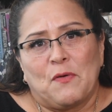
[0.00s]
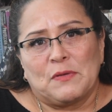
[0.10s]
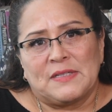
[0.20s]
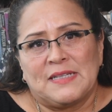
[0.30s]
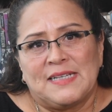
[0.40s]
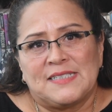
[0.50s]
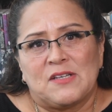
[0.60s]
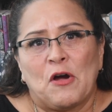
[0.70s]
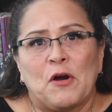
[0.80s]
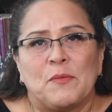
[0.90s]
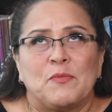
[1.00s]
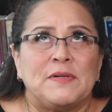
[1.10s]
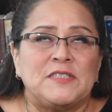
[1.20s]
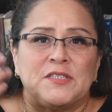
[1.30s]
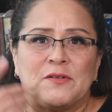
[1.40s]
holding his arm
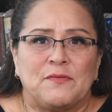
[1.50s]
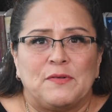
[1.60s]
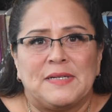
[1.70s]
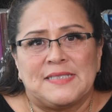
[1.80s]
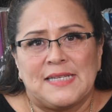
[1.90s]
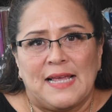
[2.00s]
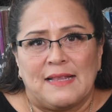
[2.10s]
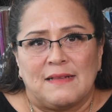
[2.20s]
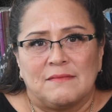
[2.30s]
rigid over his head?